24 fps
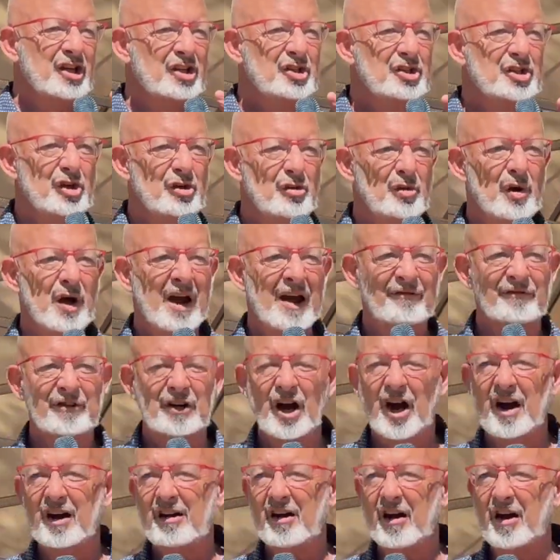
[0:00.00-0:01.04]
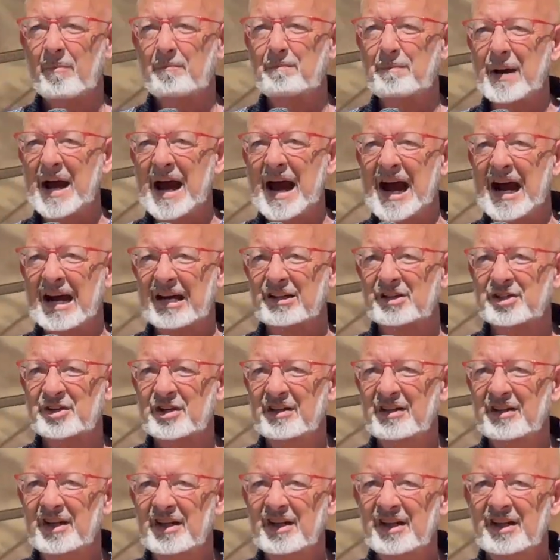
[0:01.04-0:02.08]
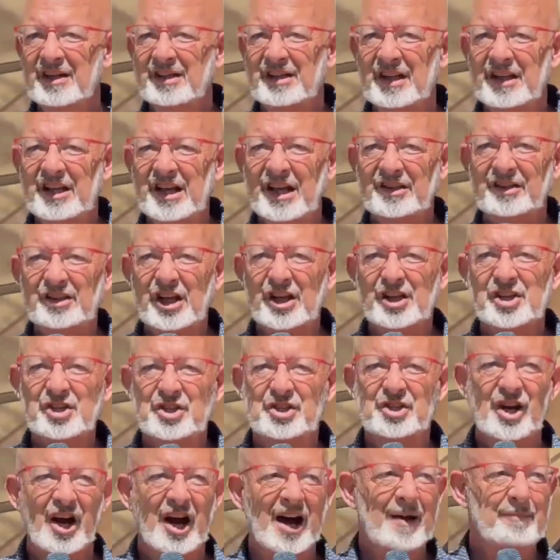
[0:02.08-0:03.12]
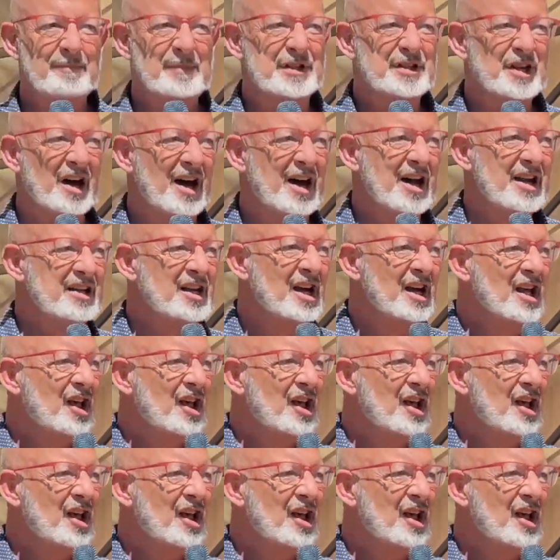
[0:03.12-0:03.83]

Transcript: you have got our backs to get this job done.